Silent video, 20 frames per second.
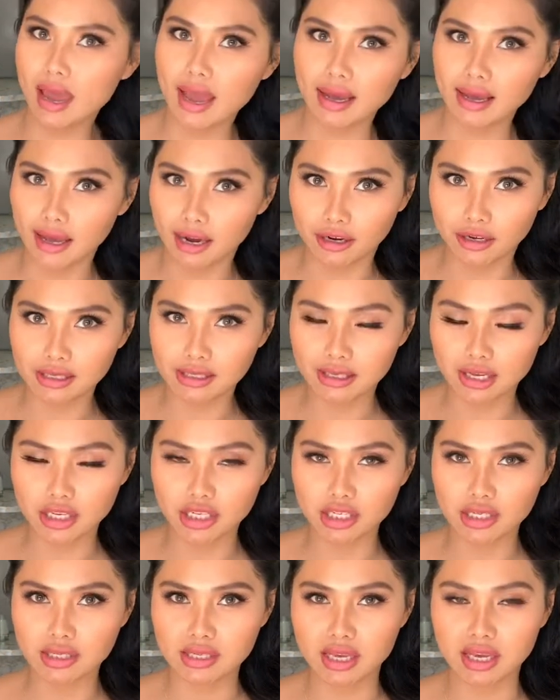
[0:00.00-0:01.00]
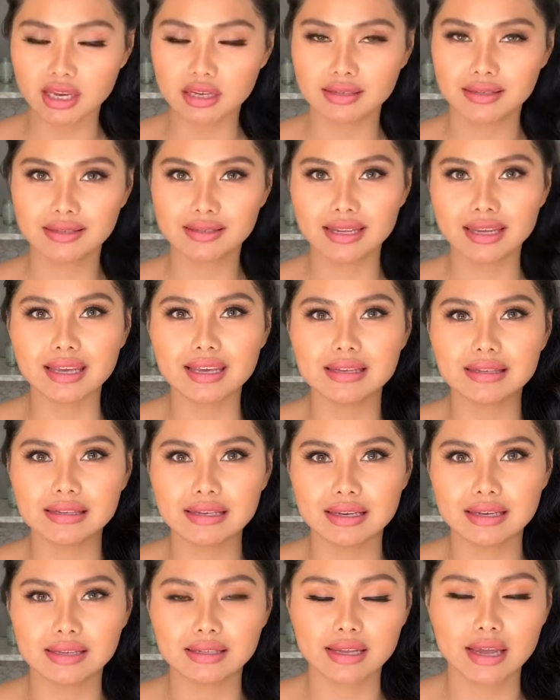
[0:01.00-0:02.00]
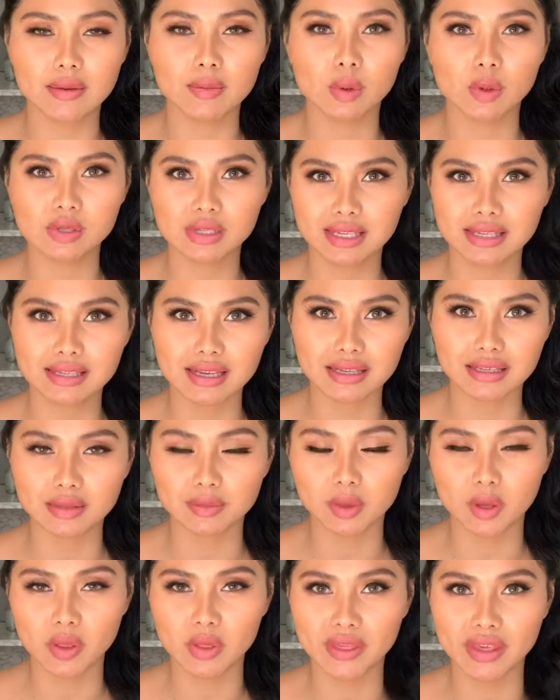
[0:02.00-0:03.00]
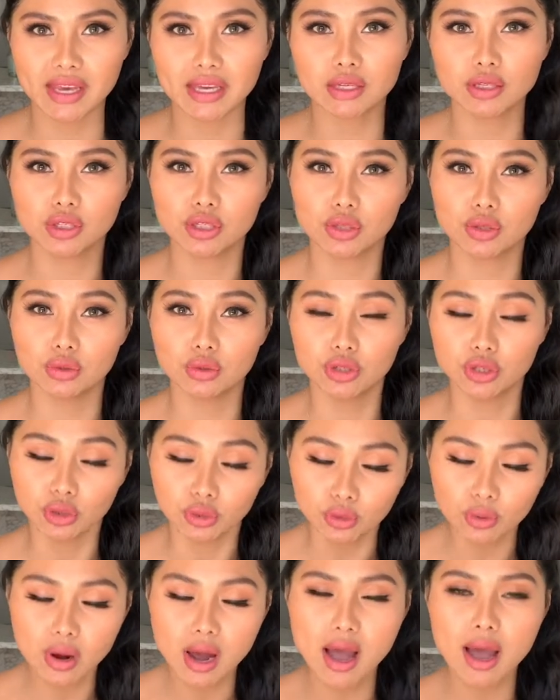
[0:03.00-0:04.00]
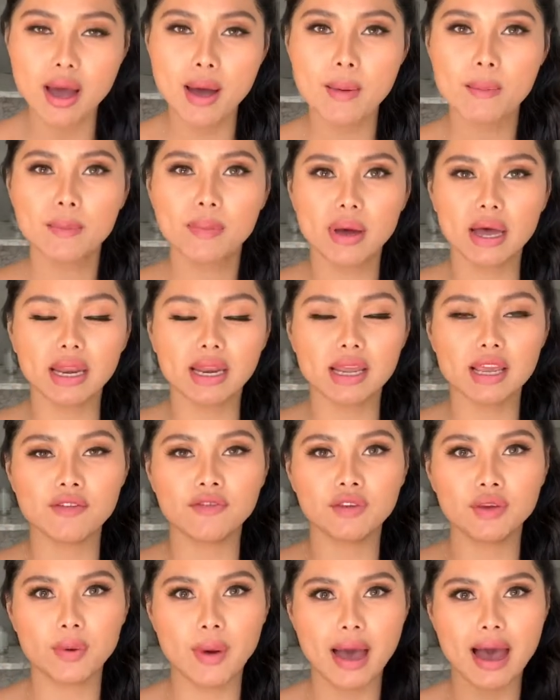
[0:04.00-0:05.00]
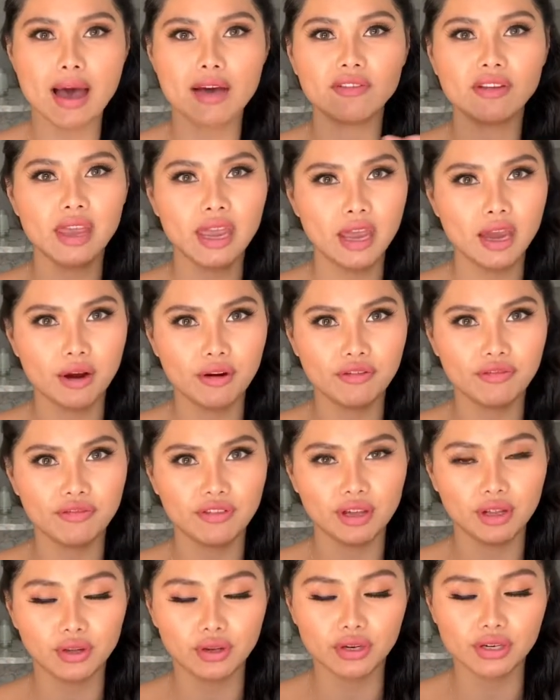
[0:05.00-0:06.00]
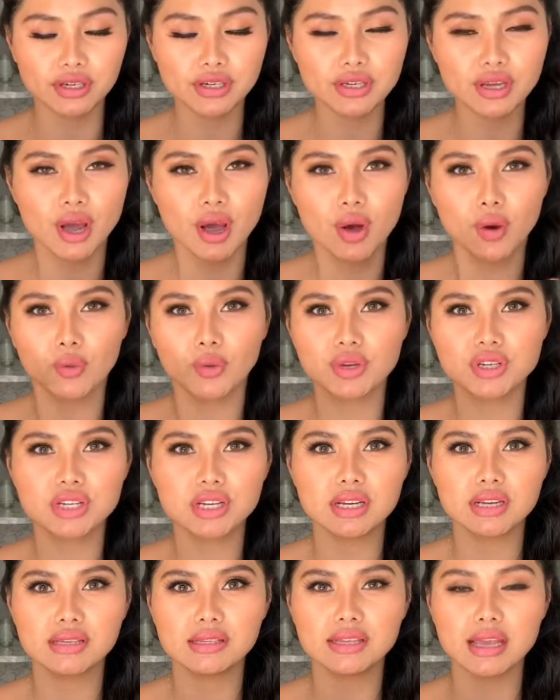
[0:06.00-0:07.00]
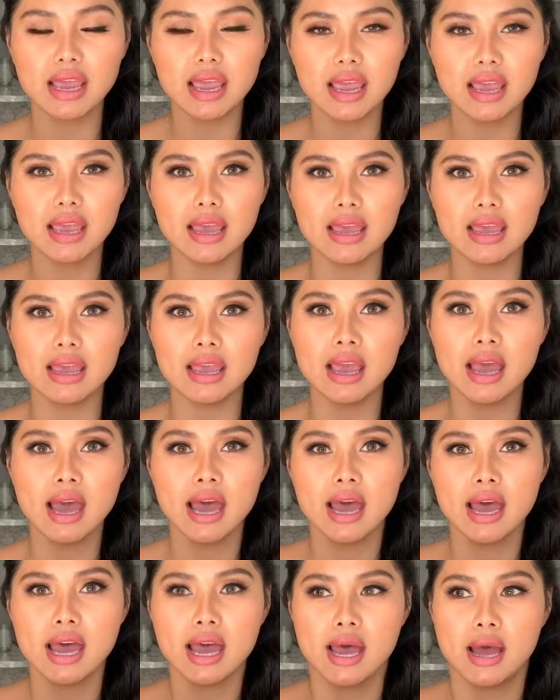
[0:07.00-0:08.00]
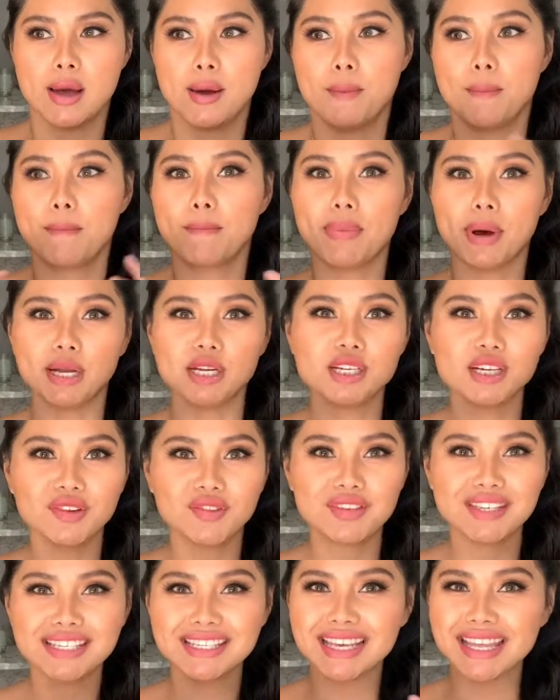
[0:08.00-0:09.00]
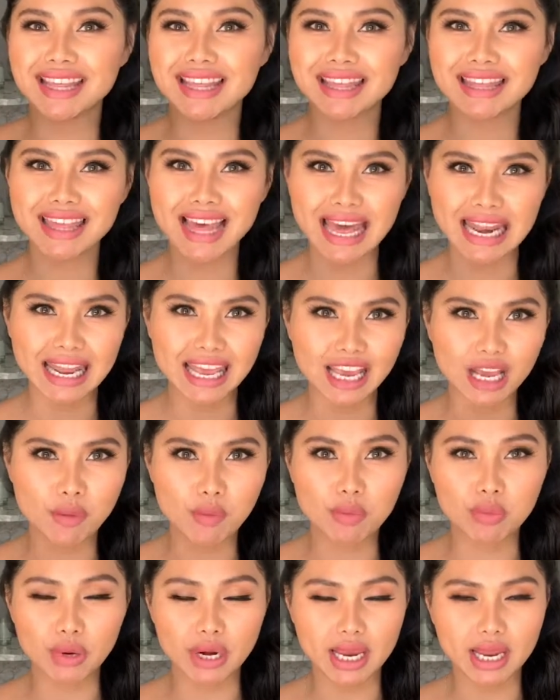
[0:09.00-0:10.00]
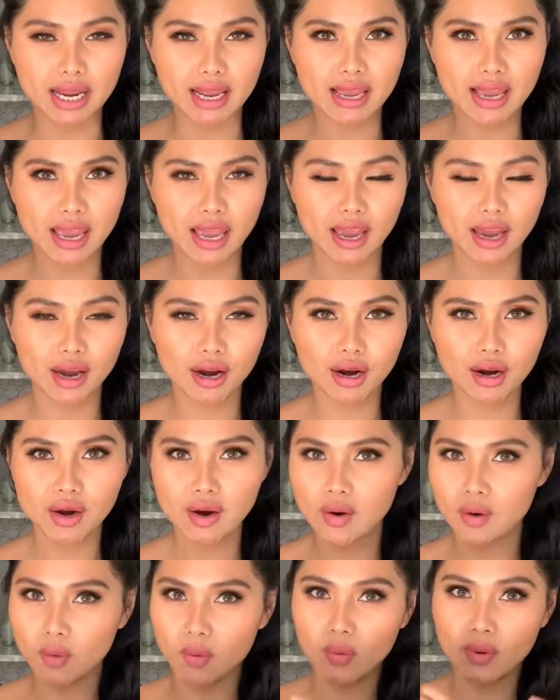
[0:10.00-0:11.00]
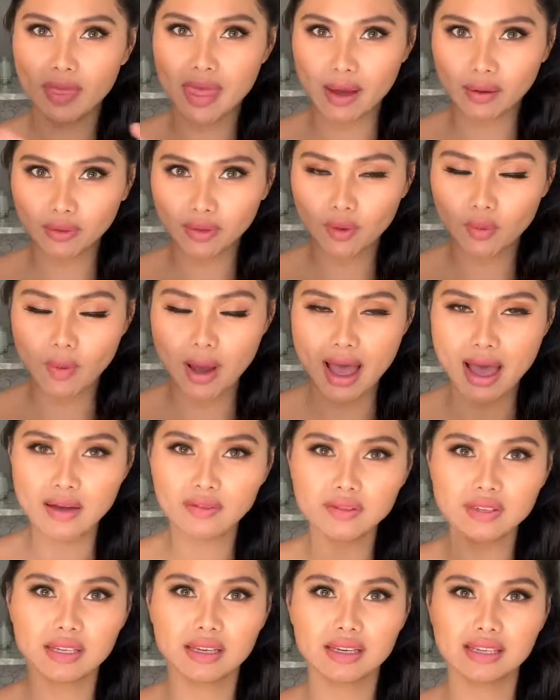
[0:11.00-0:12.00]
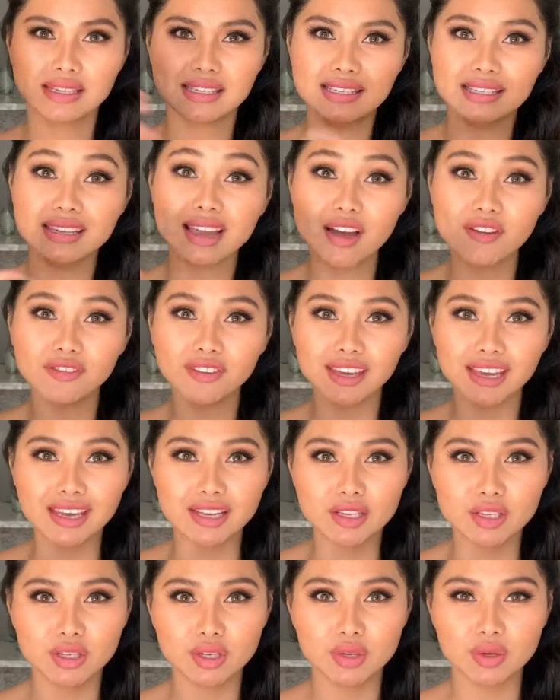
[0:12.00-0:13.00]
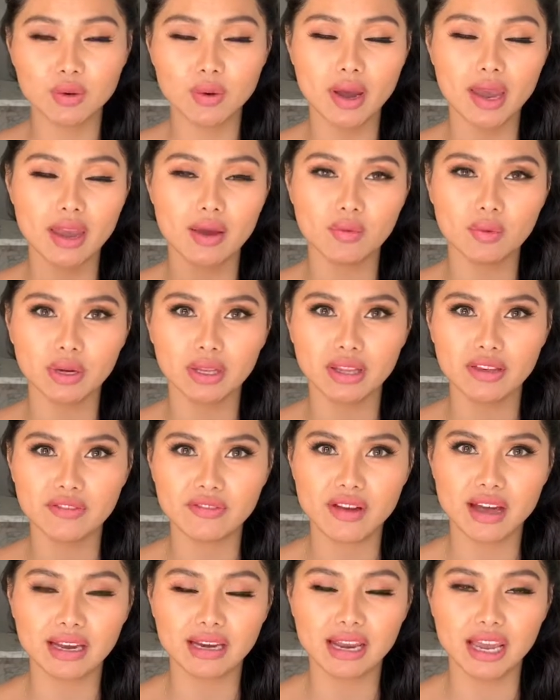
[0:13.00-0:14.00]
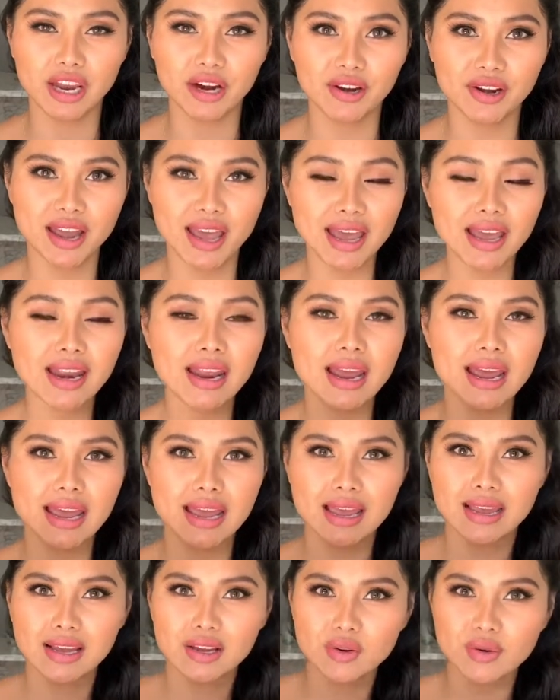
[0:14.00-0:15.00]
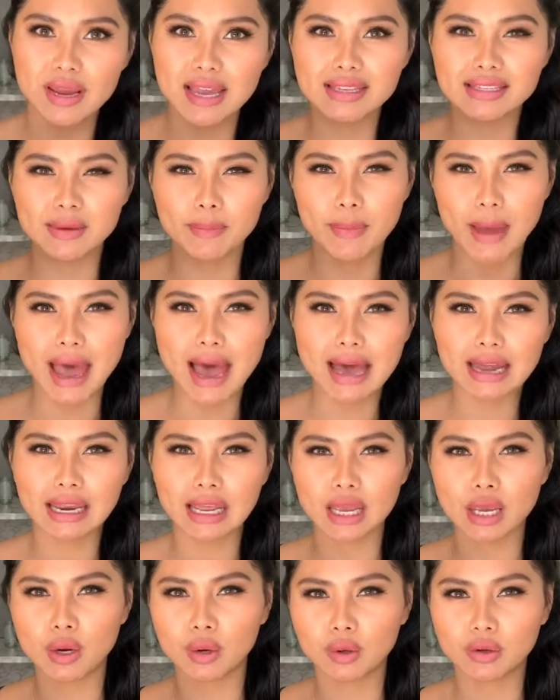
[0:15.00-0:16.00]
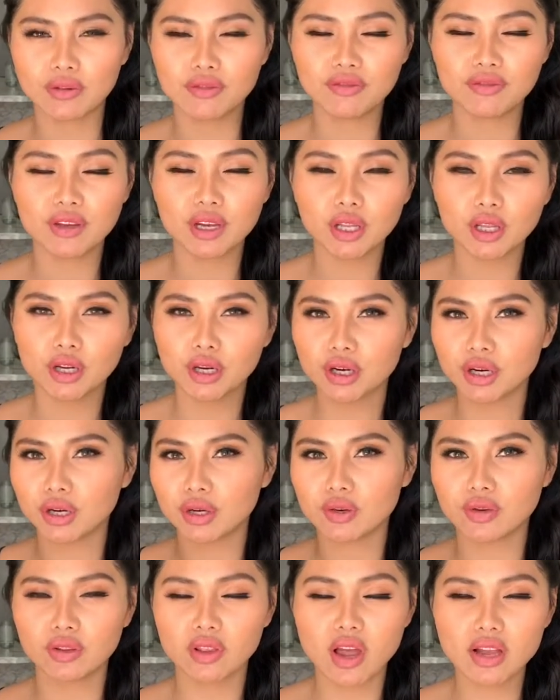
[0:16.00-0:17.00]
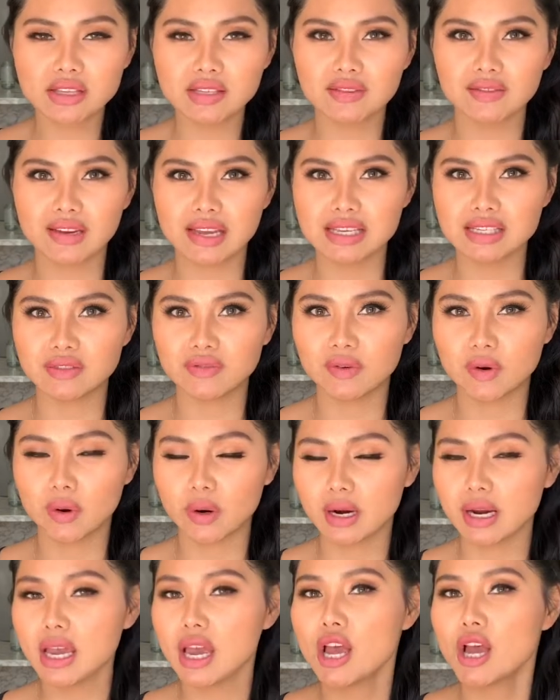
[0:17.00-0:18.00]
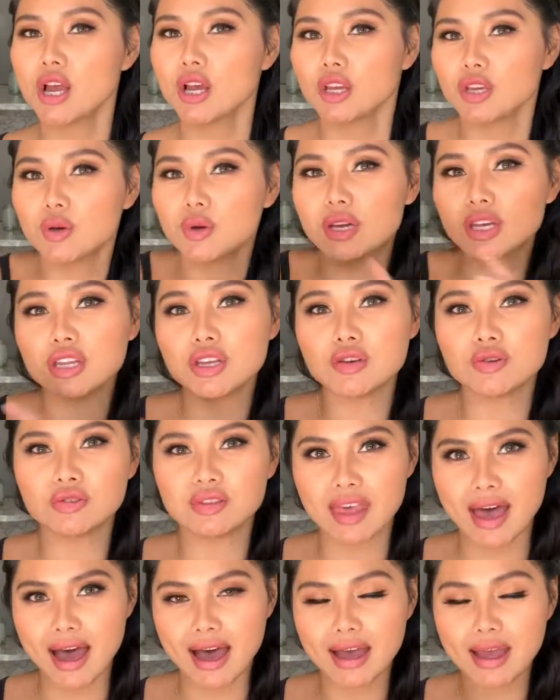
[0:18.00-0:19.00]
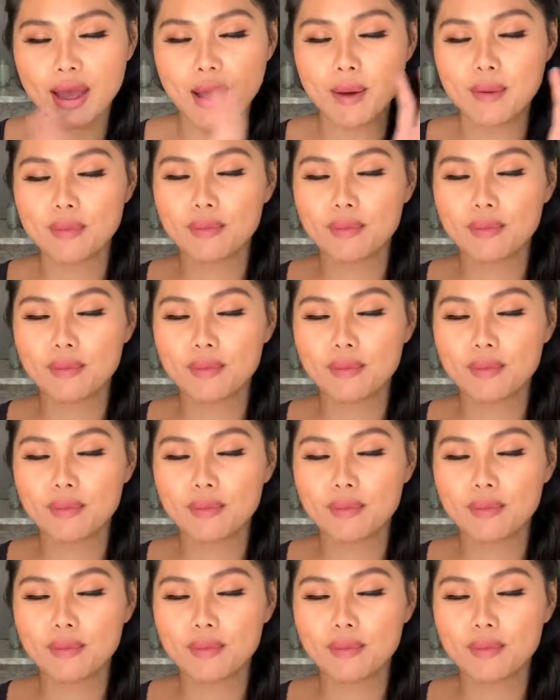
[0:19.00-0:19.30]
a hair extension in because it's the easiest and most accessible thing to do. But if you have hair fillers, which is a bunch of synthetic braiding hair without the weft stuffed into a really fine hairnet, creates a padding or a filler, lots of names for it, you can use that.